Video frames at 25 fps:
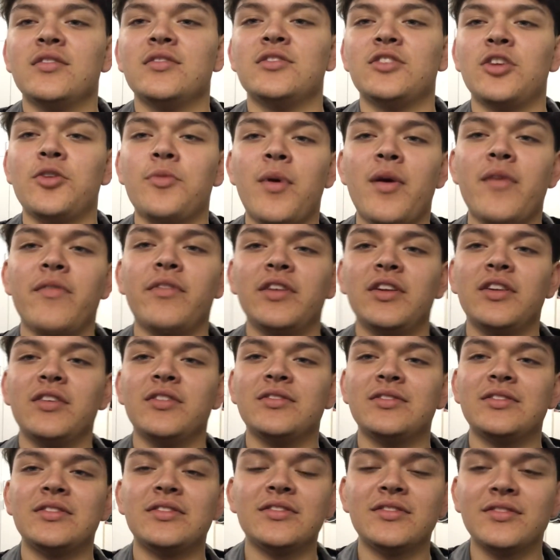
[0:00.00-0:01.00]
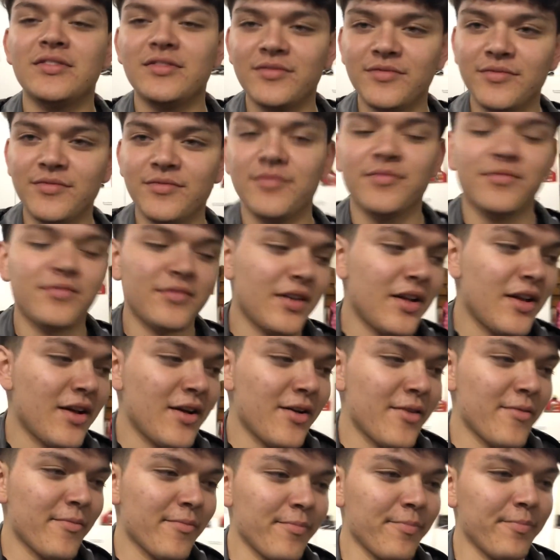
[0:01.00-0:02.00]
share my videos.
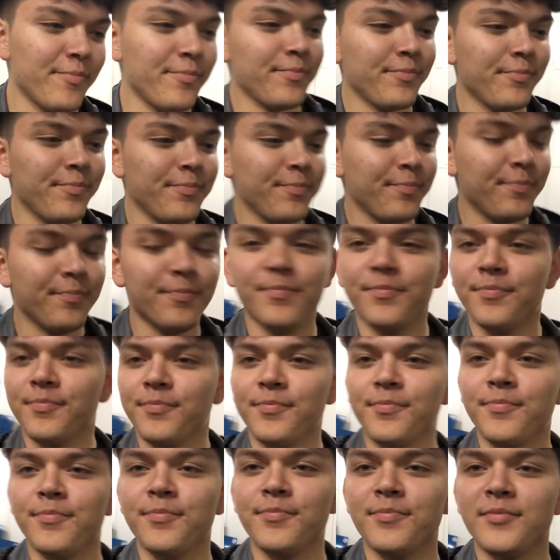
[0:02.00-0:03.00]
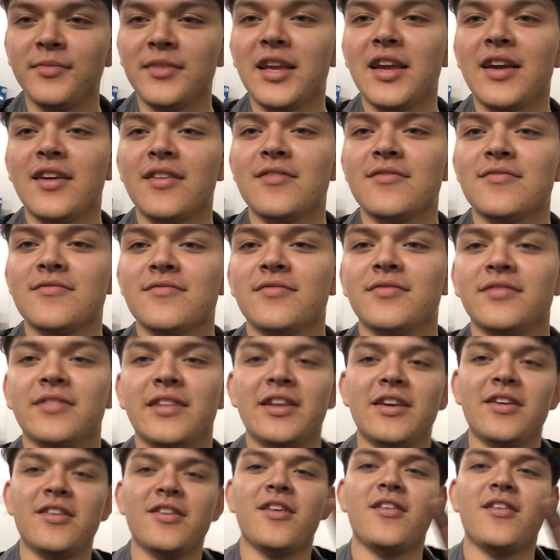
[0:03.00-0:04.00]
Um, yeah. Later,